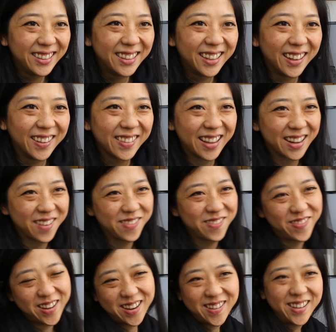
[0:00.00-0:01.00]
You know, like a
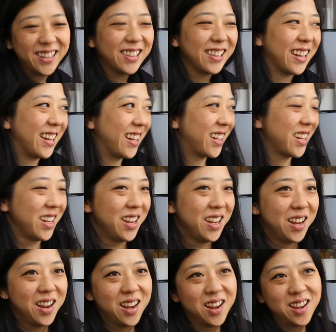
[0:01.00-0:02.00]
very like,
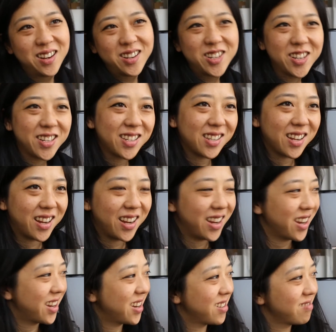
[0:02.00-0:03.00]
just
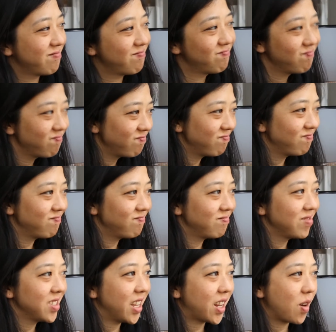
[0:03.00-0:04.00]
like
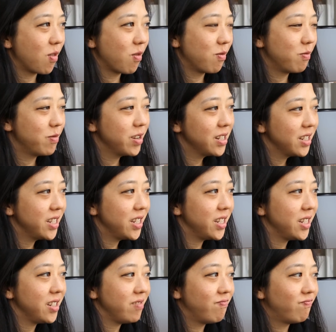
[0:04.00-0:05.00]
a really
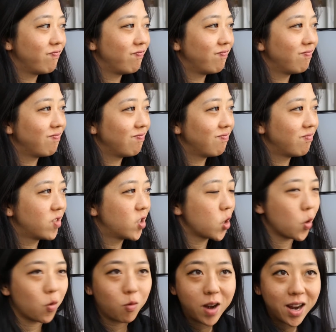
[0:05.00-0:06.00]

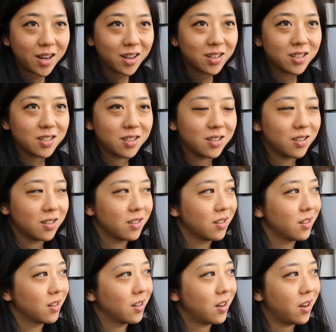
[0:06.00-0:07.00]
direct
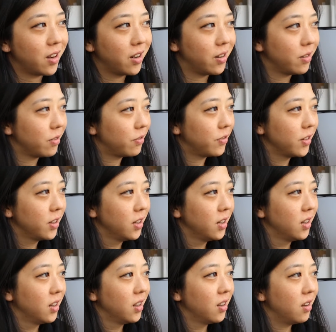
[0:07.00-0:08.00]
kind of
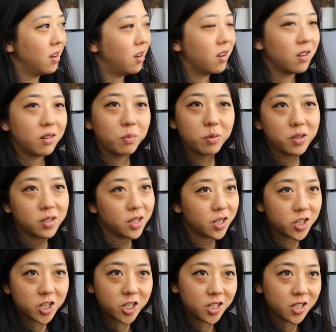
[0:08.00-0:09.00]

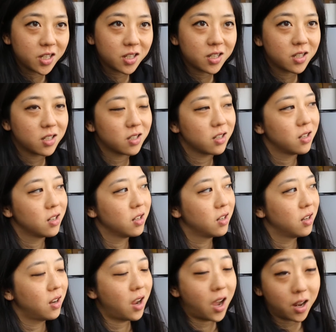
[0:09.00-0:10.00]
unpretentious
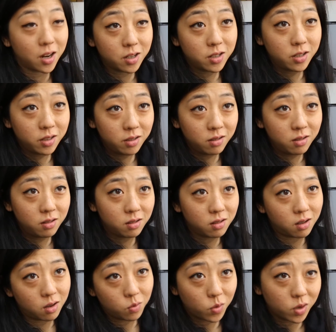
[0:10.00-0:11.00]
attitude
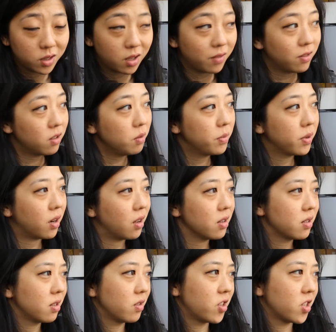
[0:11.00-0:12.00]
on one level, but
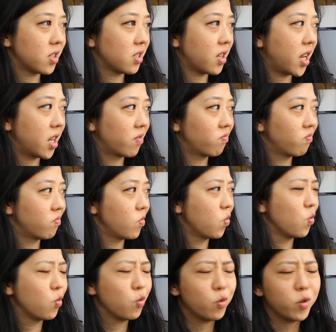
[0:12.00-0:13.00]
also just like
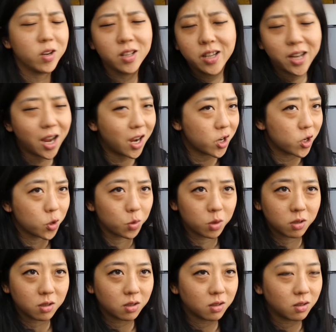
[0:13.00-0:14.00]
really
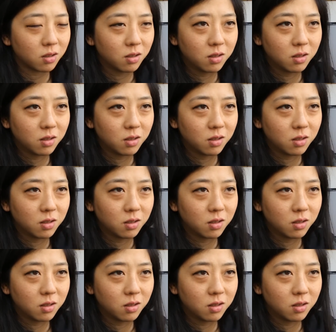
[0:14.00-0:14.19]
casual,